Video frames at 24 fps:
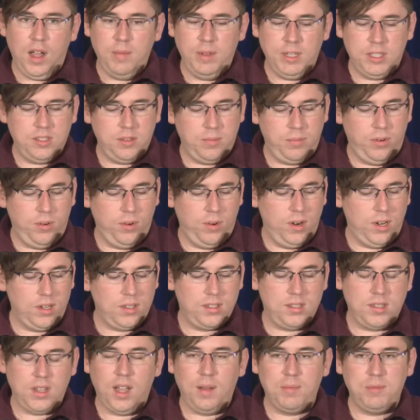It
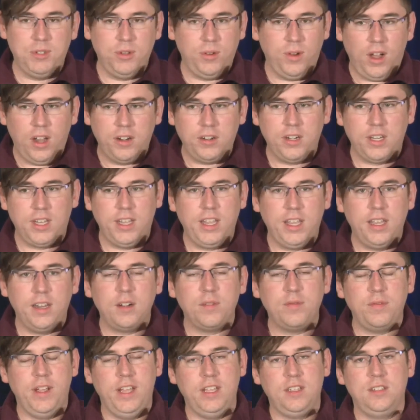supports up to 100 gig
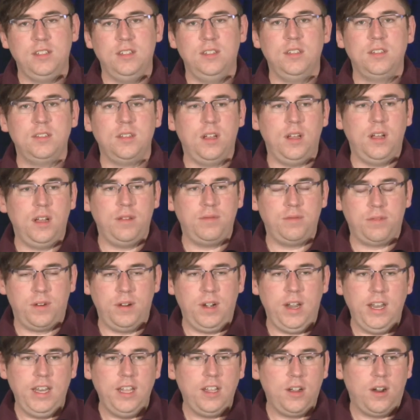interfaces
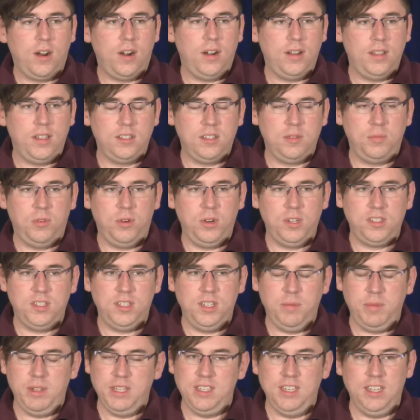for any card that supports
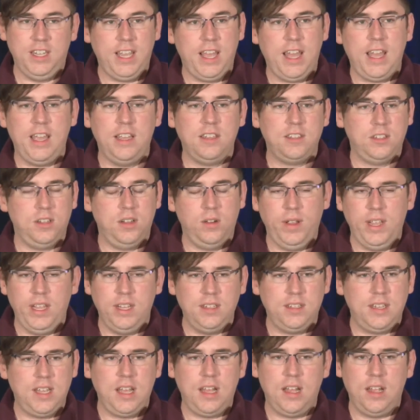DPDK, so
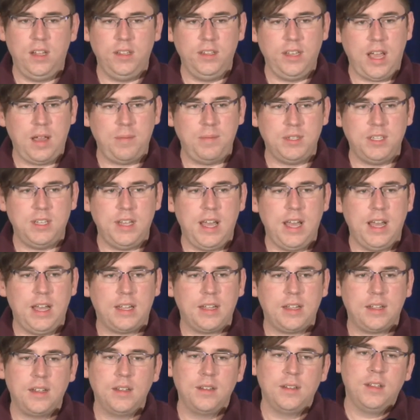Intel,
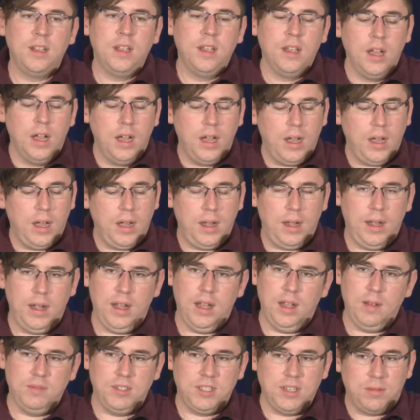Napatech,
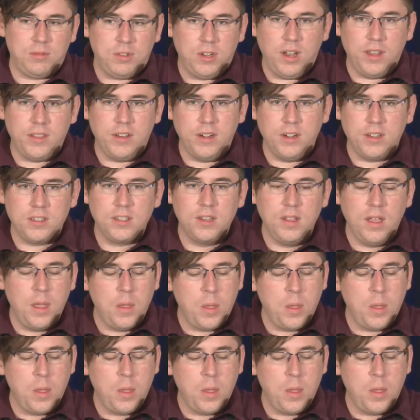several others.